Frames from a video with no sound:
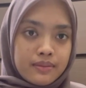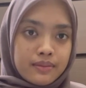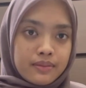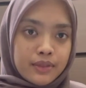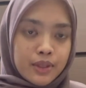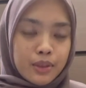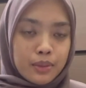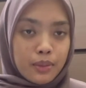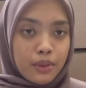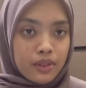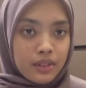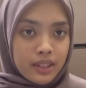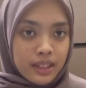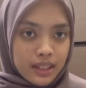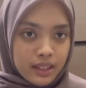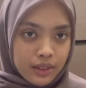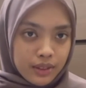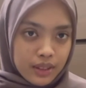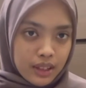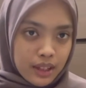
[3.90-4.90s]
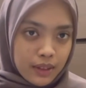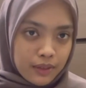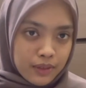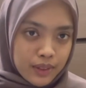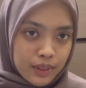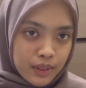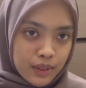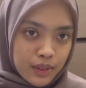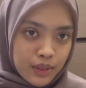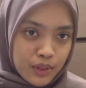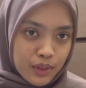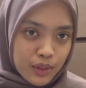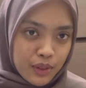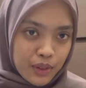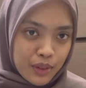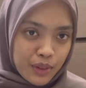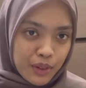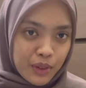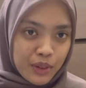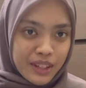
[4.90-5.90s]
good morning, good afternoon, or
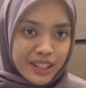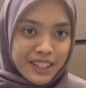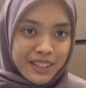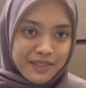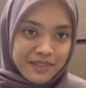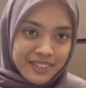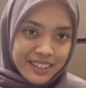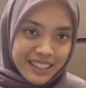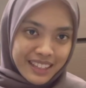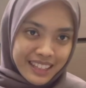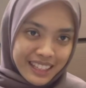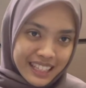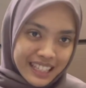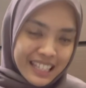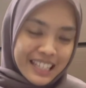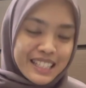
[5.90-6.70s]
good evening,